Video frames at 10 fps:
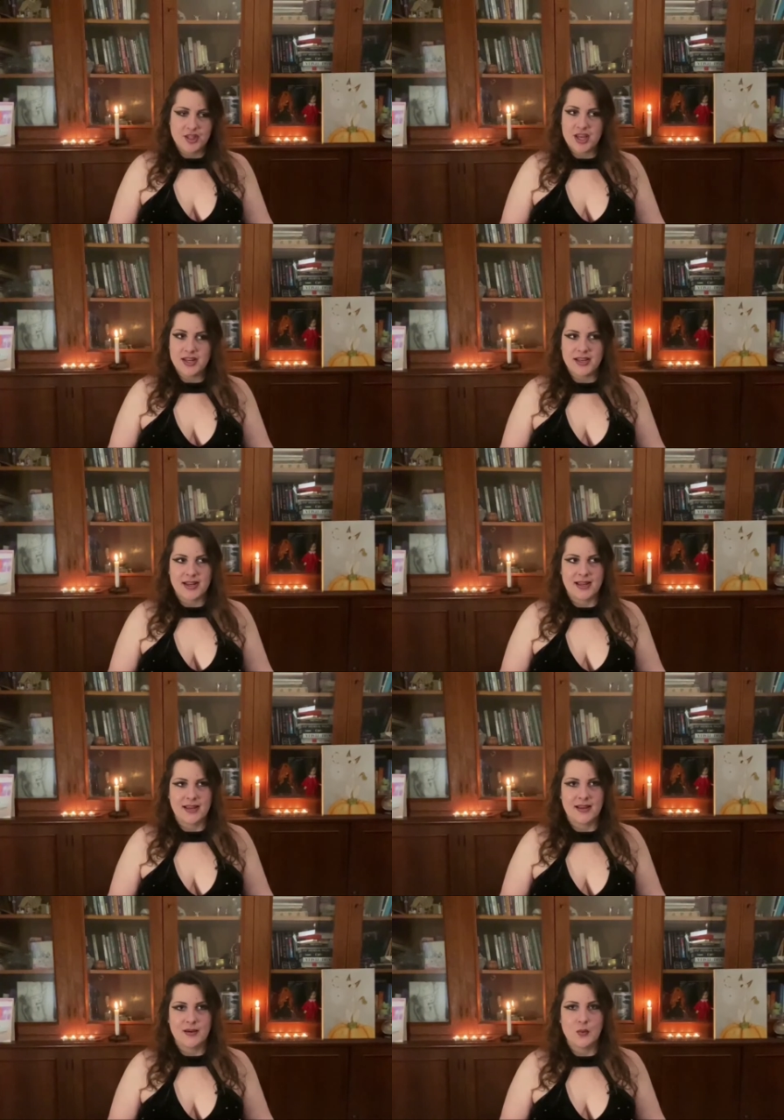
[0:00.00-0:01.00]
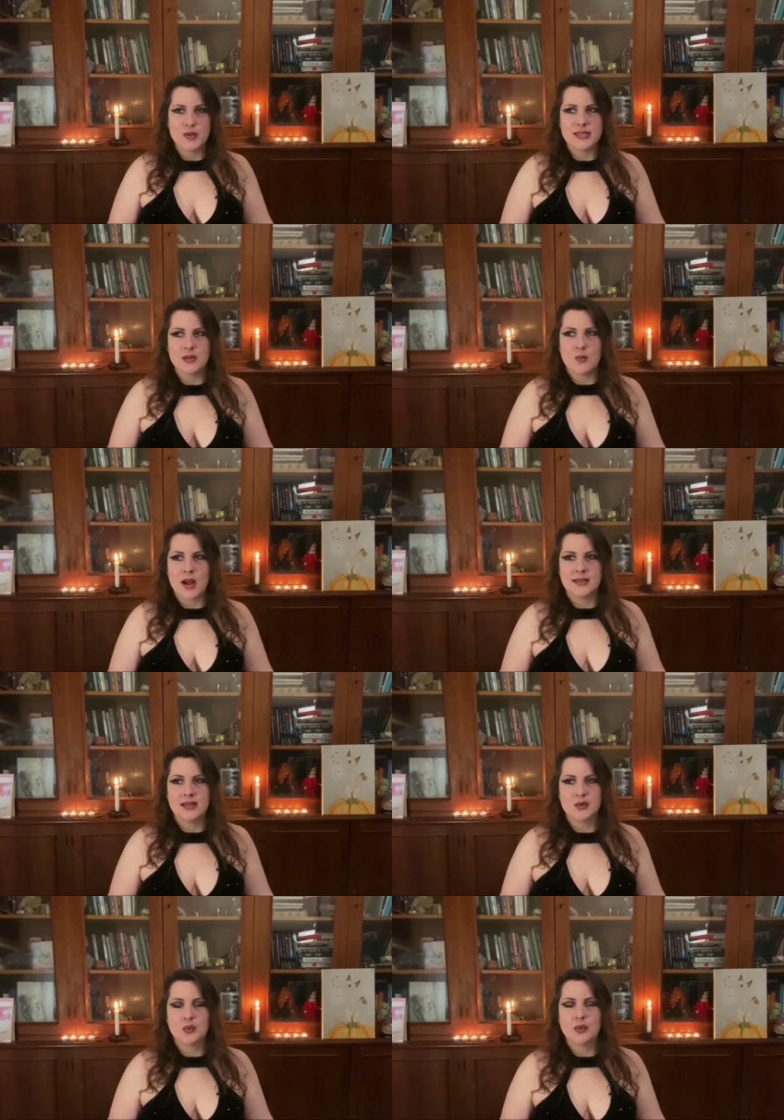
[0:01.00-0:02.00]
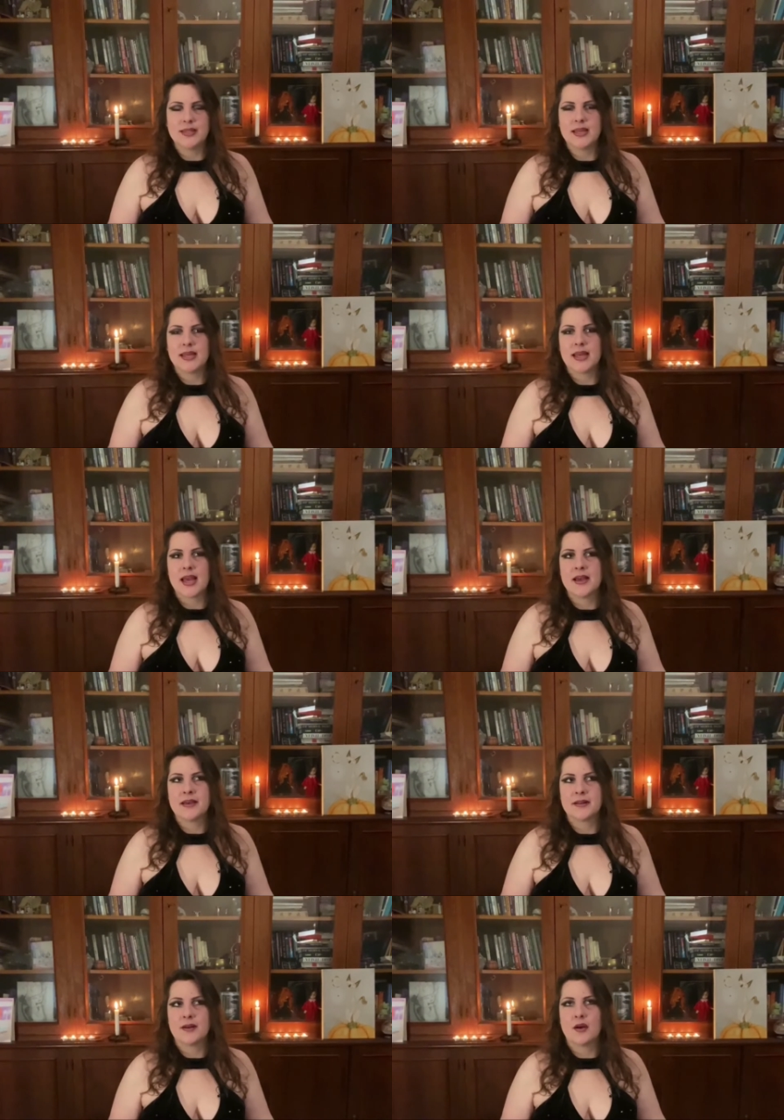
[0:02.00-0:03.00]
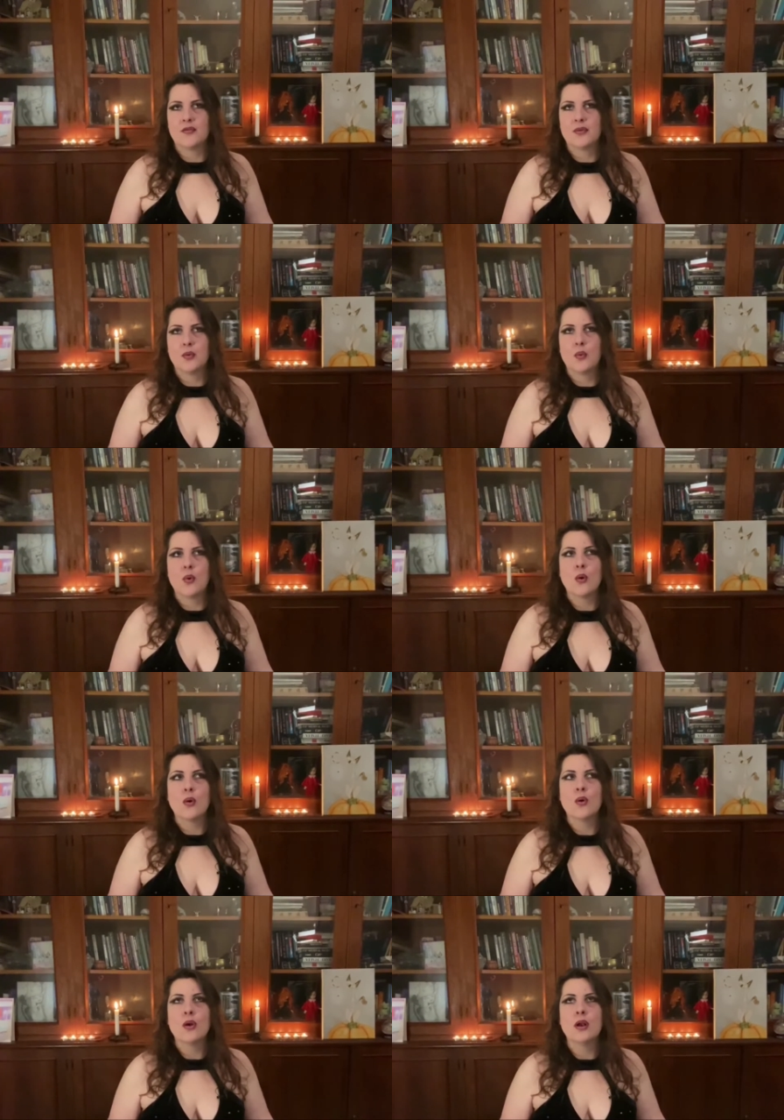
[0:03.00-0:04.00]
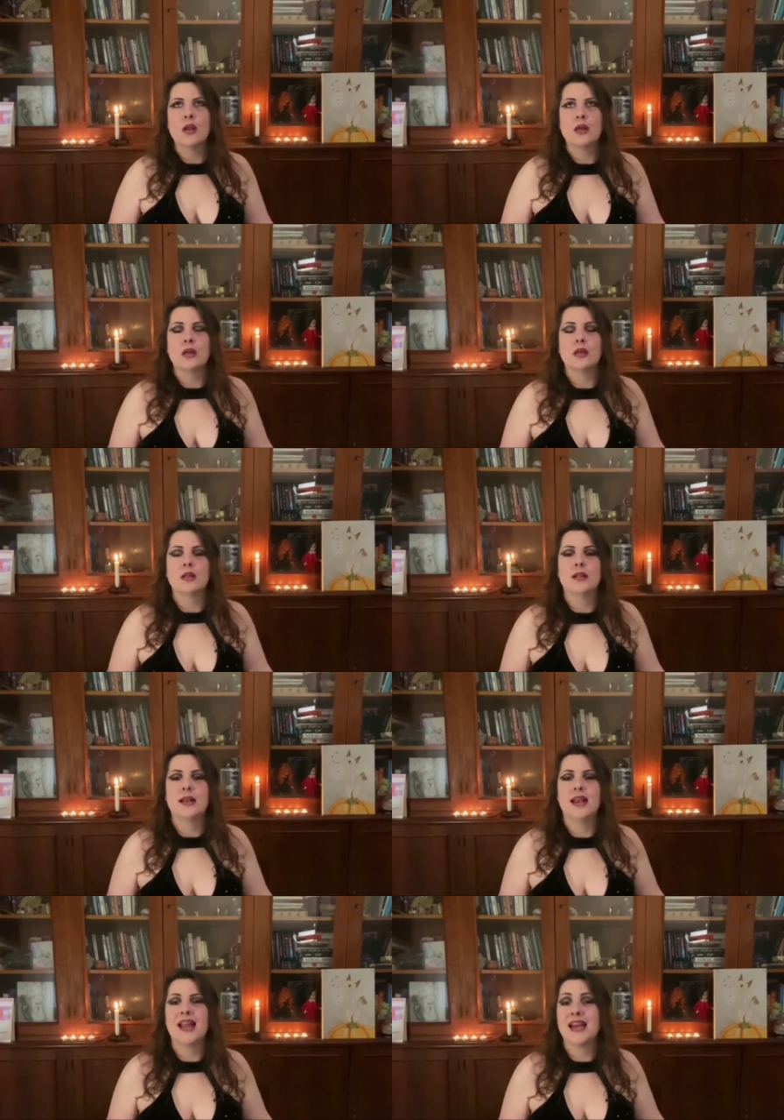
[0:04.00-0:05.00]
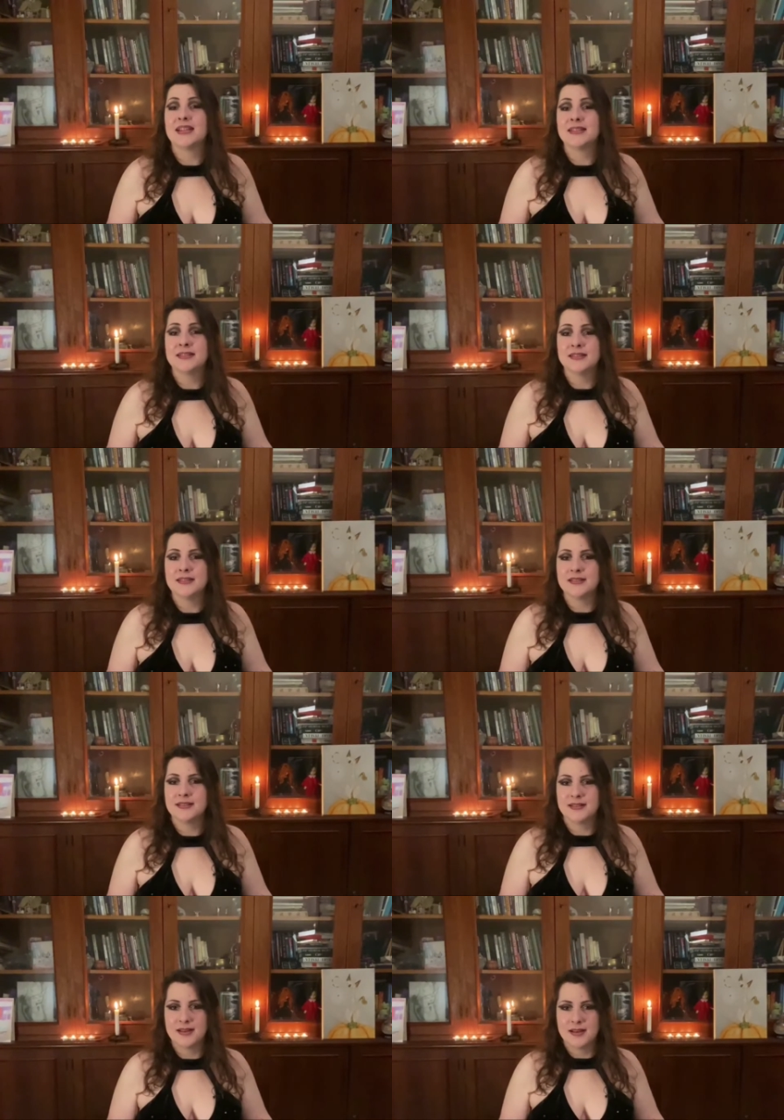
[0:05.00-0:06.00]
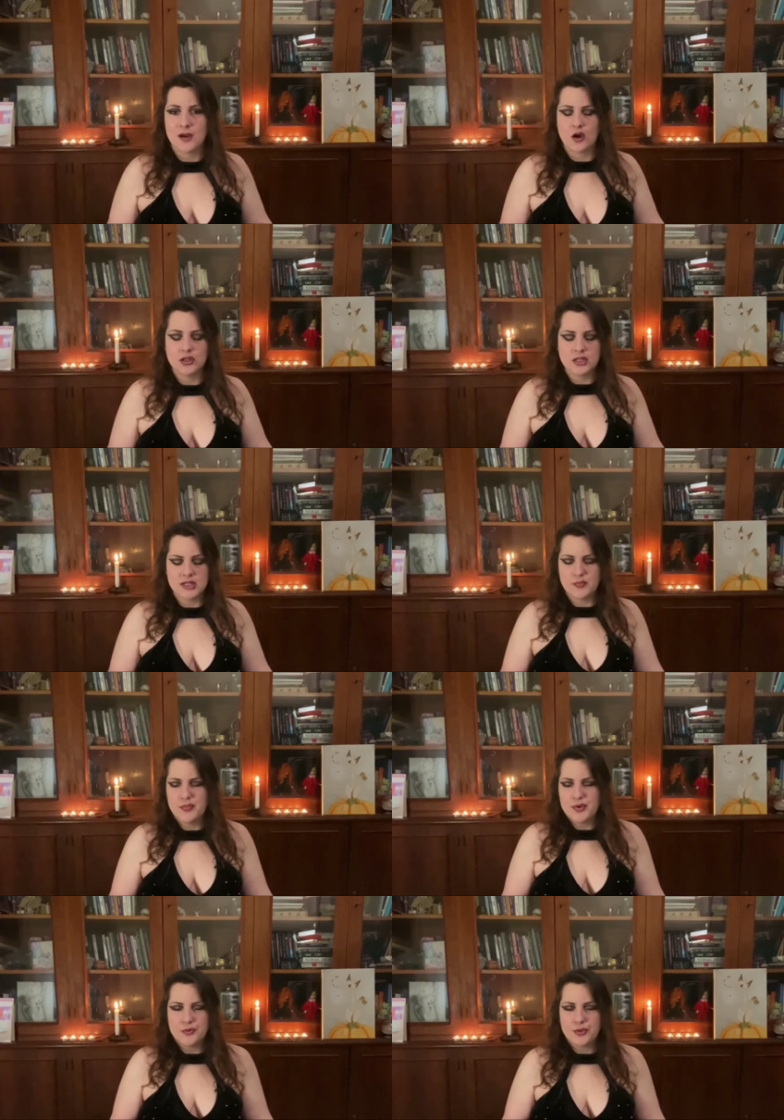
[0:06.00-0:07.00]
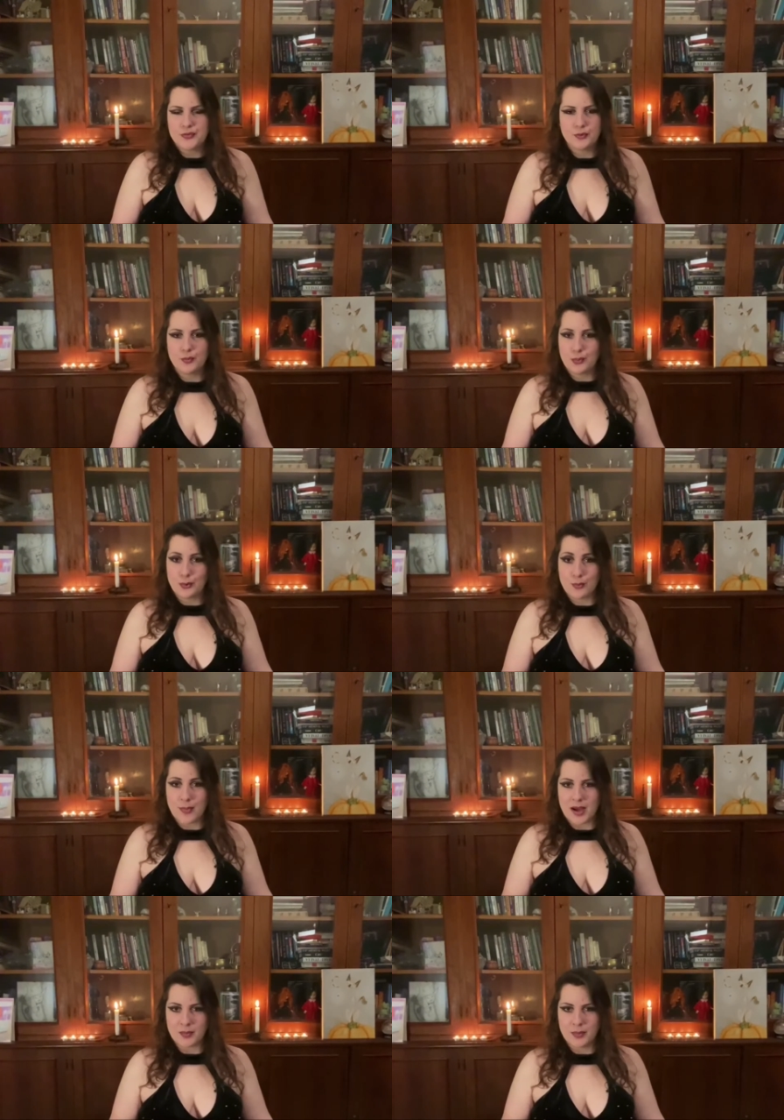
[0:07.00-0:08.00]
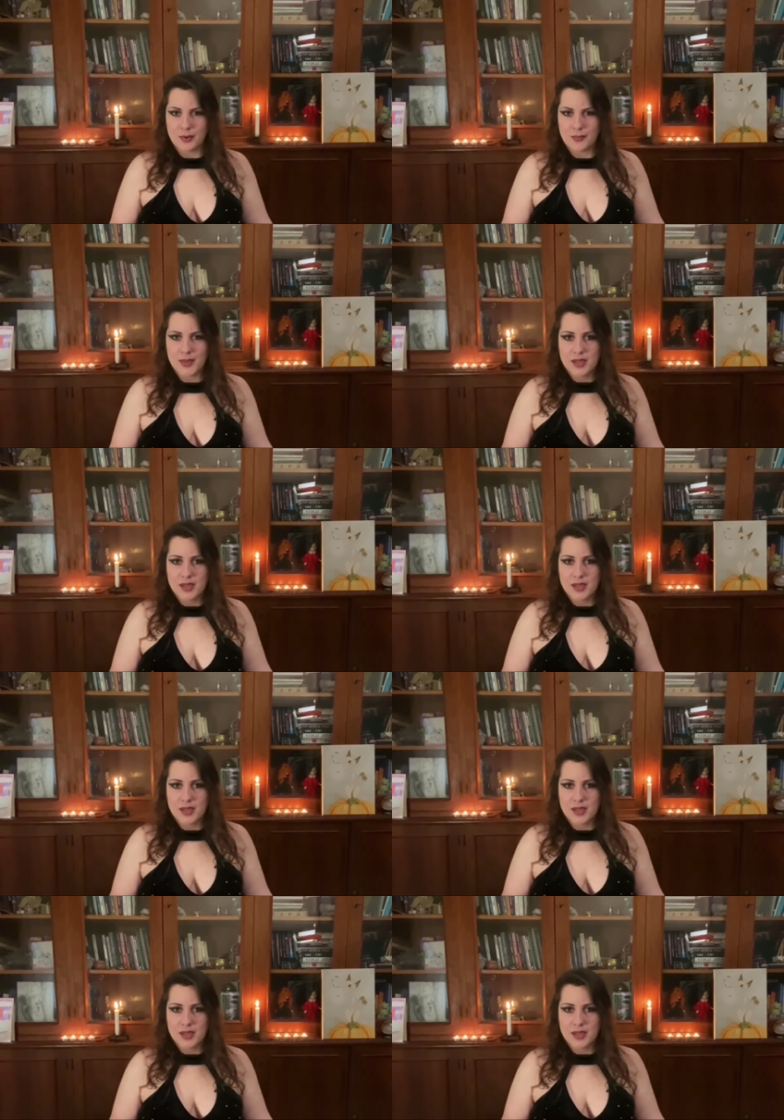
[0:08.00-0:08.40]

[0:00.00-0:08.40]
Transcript: Cerere was the one that will take care of the whole land on this beautiful blue marble.